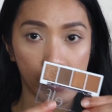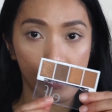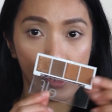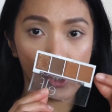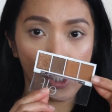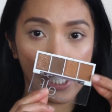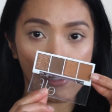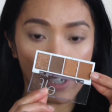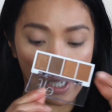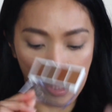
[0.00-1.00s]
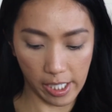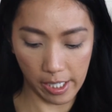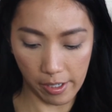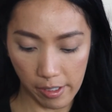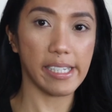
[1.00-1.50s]
this shade right
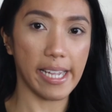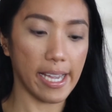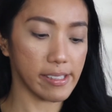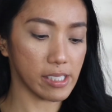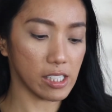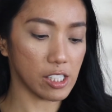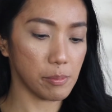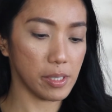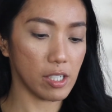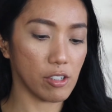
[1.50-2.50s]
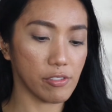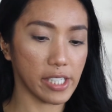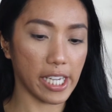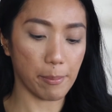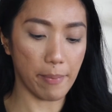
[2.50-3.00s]
here. It has a little bit of
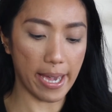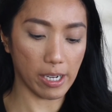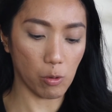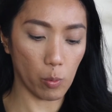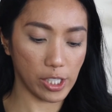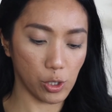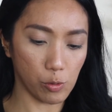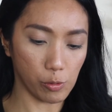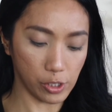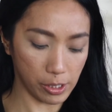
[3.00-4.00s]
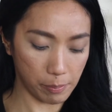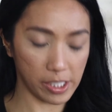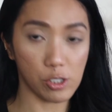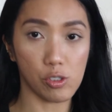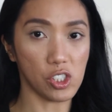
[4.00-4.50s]
kickback when you dip
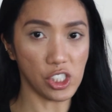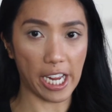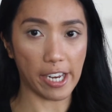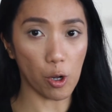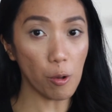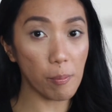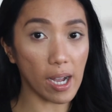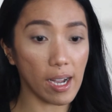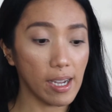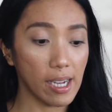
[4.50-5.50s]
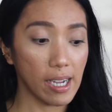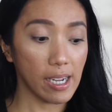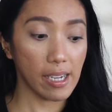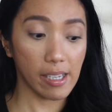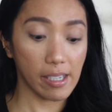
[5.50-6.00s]
into the shadow, but
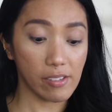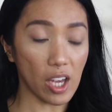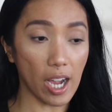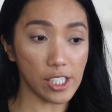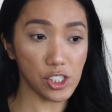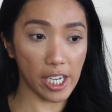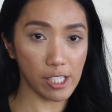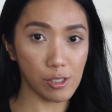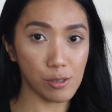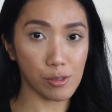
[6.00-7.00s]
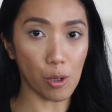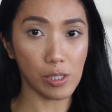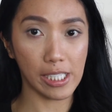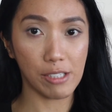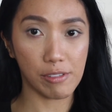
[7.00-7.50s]
the eyeshadows
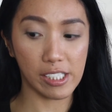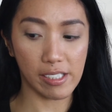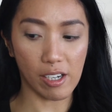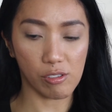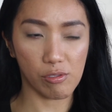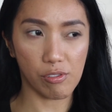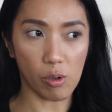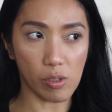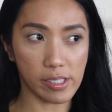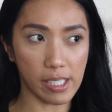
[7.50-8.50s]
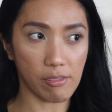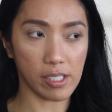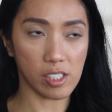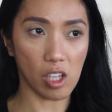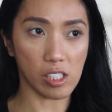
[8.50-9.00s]
only retailed for
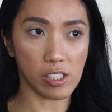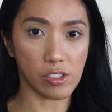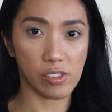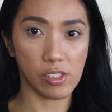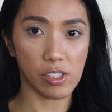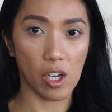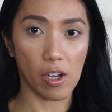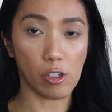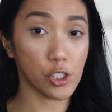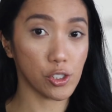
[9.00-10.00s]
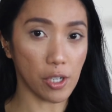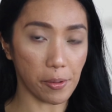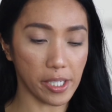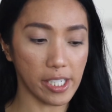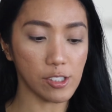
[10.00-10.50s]
$7
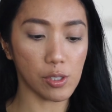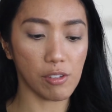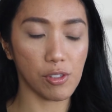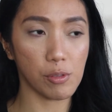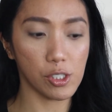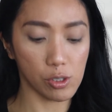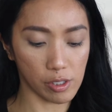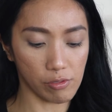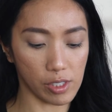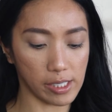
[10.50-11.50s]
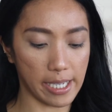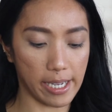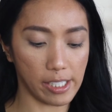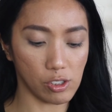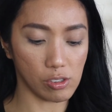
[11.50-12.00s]
Australian, so if you were to convert
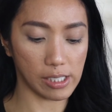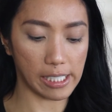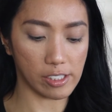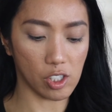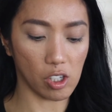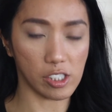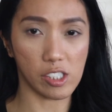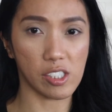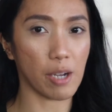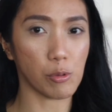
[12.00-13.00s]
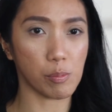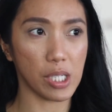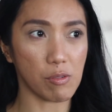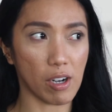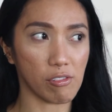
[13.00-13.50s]
that in New Zealand dollars, that would
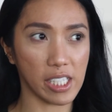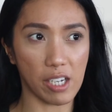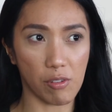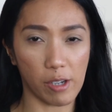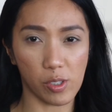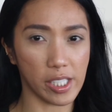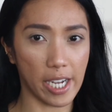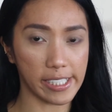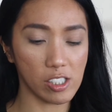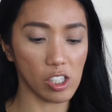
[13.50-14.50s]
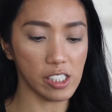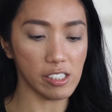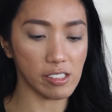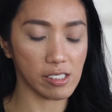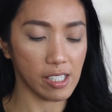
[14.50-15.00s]
be roughly around
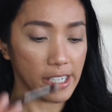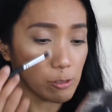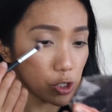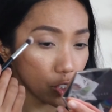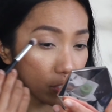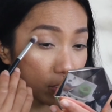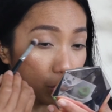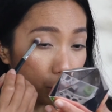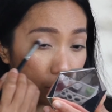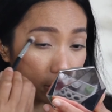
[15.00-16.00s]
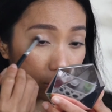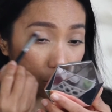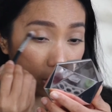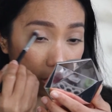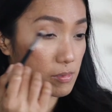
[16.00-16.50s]
$9, which is still pretty
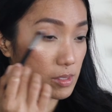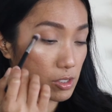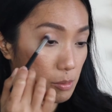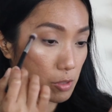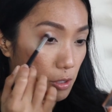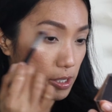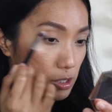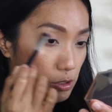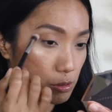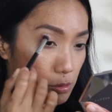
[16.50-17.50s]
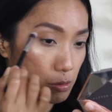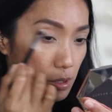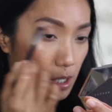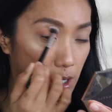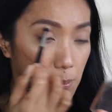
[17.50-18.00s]
cheap. So I'm going to
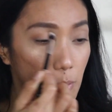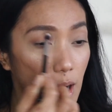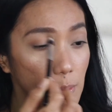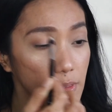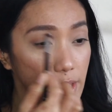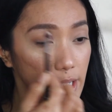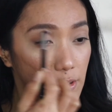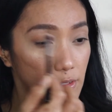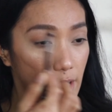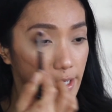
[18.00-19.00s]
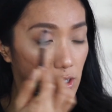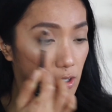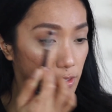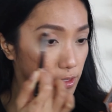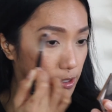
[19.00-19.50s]
pop that right
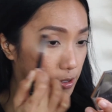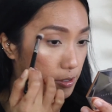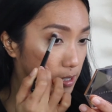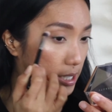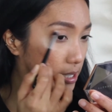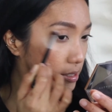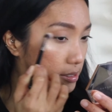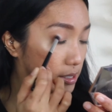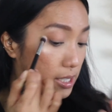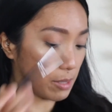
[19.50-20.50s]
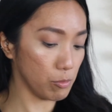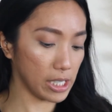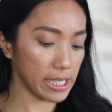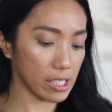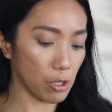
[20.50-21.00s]
on the crease, and I'm
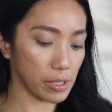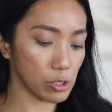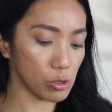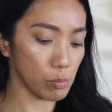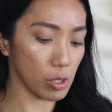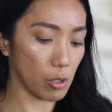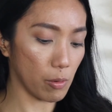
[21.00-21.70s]
really going to blow